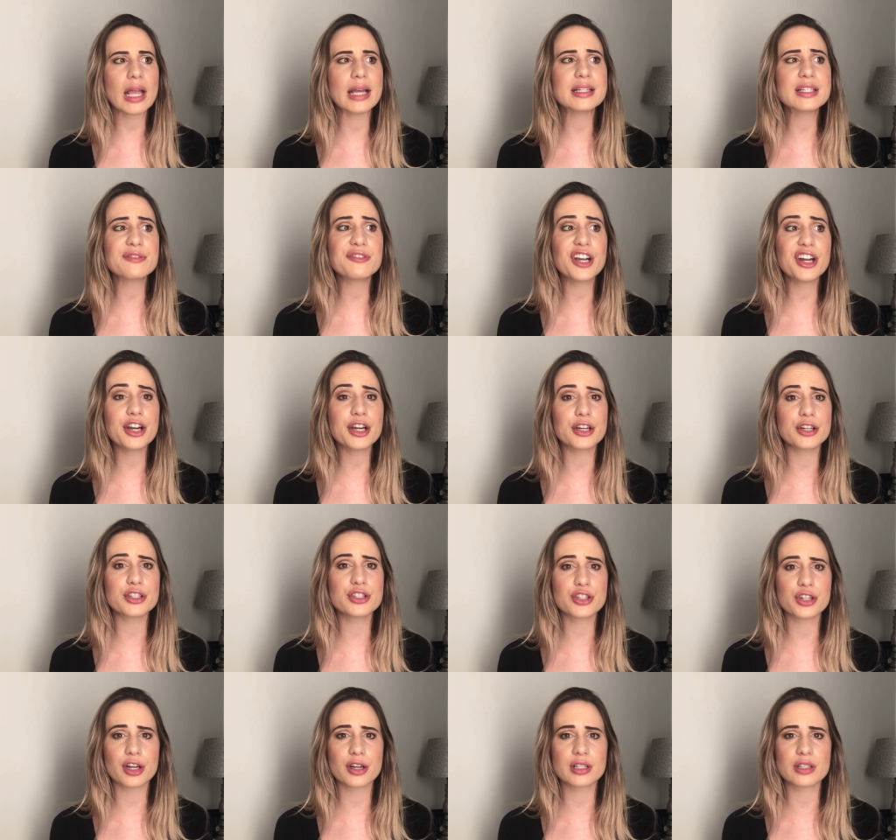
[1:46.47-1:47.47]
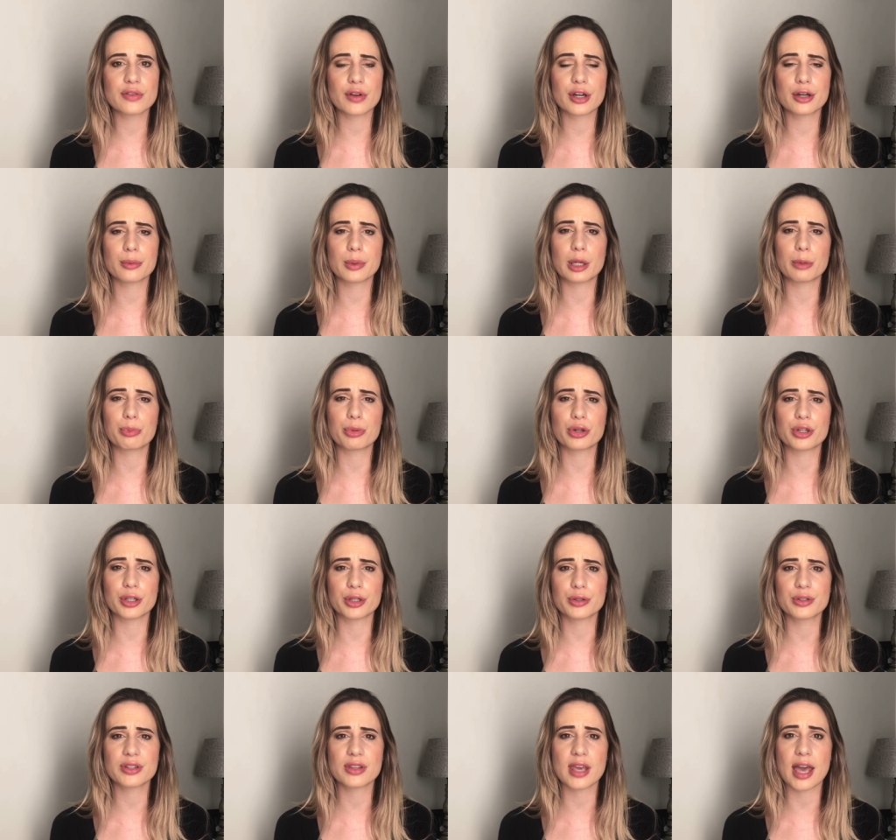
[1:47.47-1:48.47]
It's a very good show, it's very well
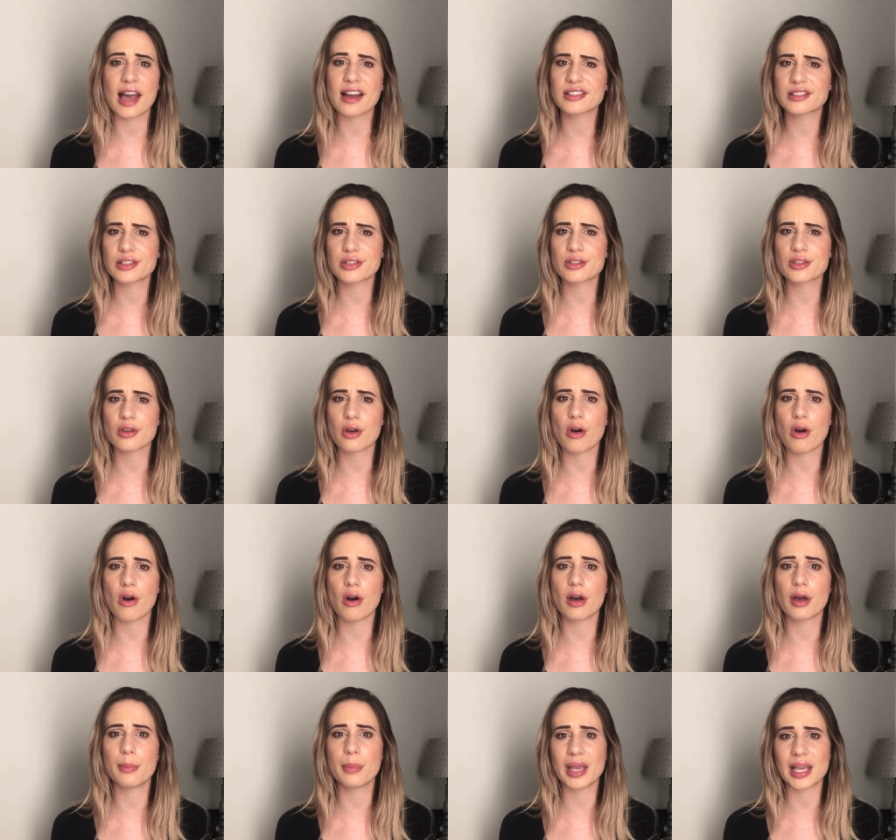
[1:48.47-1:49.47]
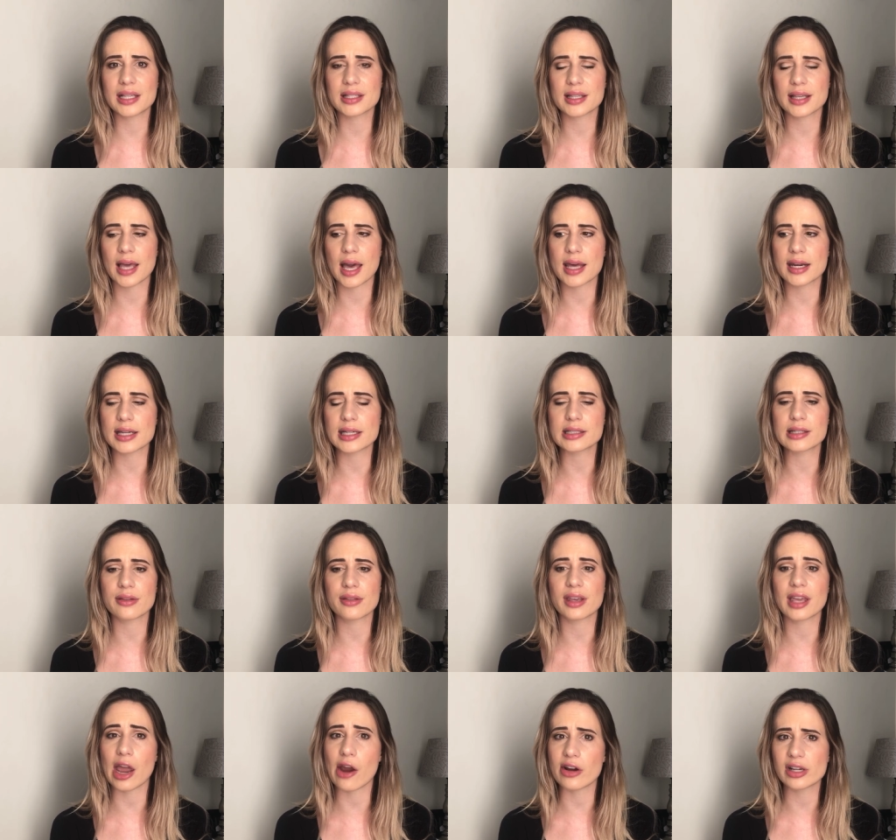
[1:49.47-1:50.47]
produced, the actors are amazing at it,
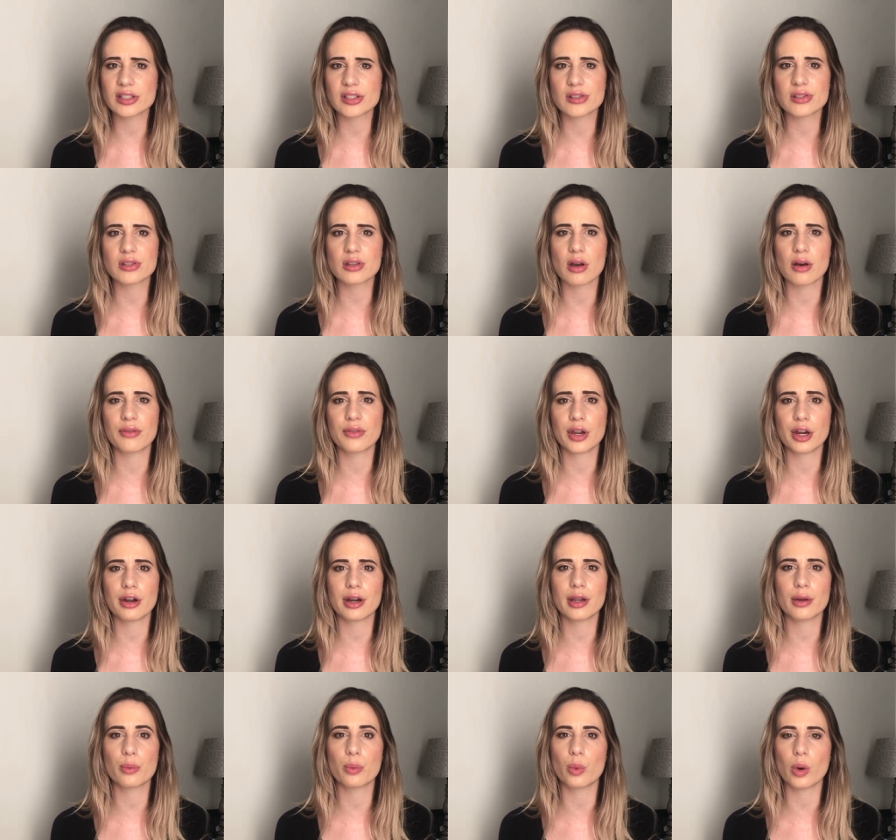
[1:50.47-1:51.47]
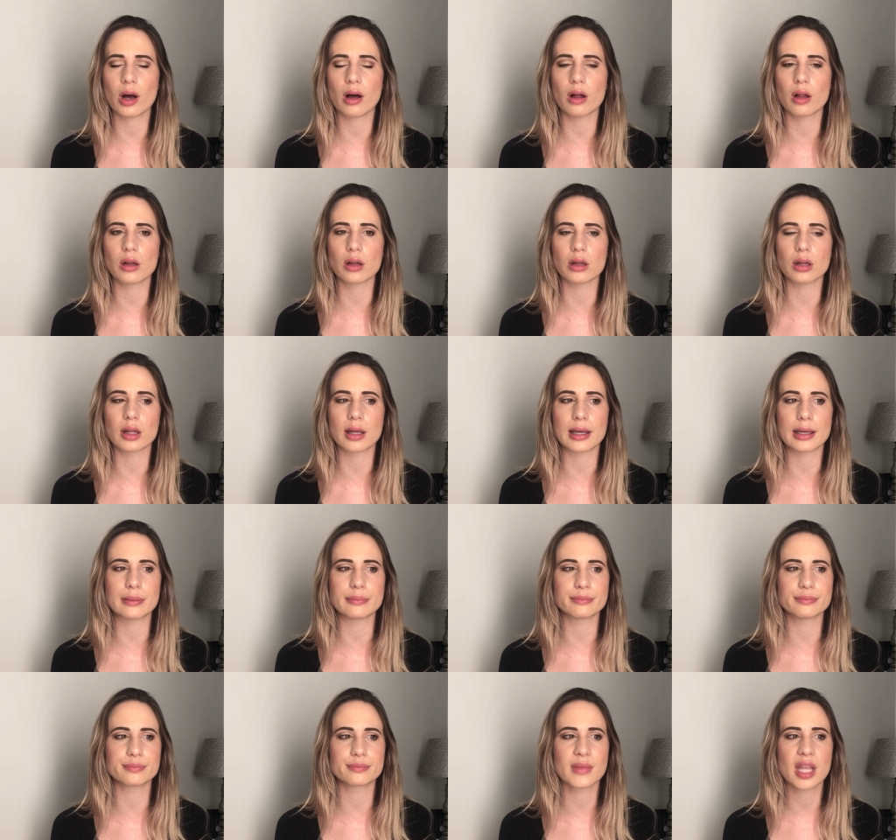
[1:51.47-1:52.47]
the characters are very well
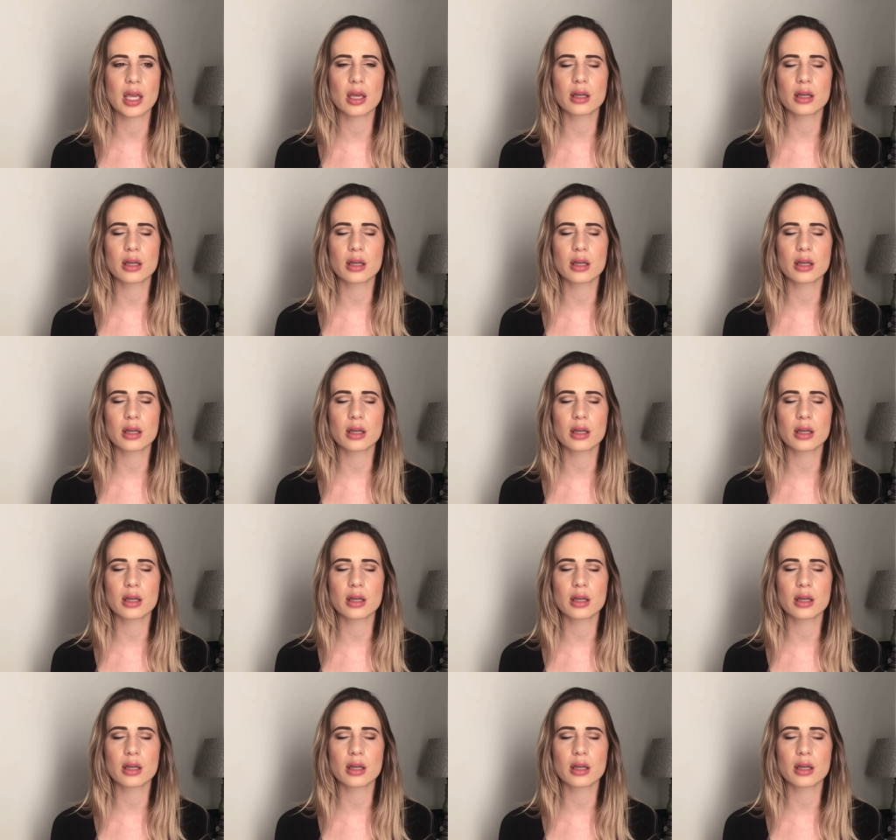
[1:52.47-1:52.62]
um,